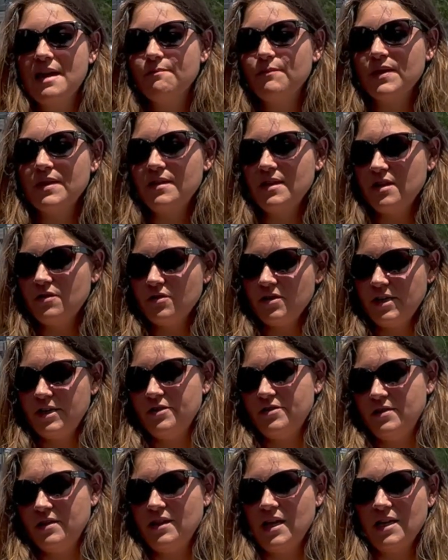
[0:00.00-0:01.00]
amphitheater
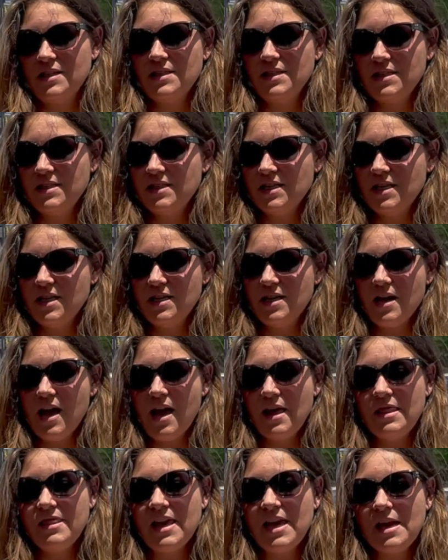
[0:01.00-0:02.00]
here in Lexington.
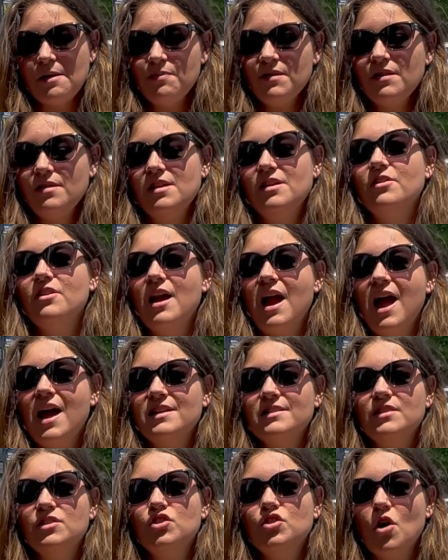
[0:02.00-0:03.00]
The amphitheater
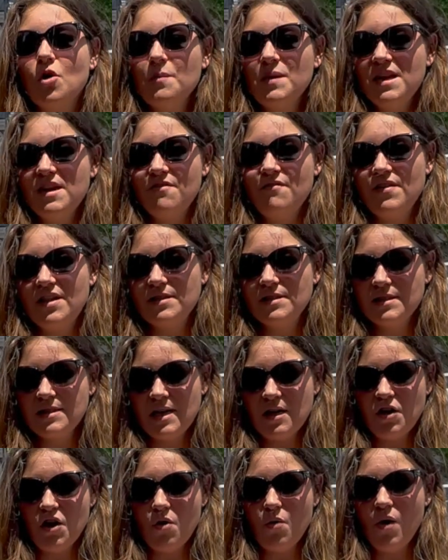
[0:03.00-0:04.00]
has so many events
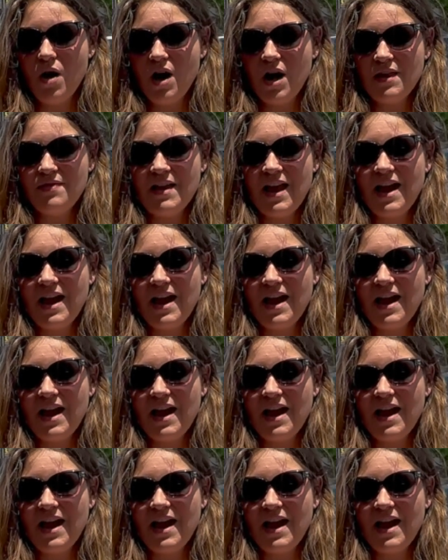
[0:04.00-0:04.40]
that go on. They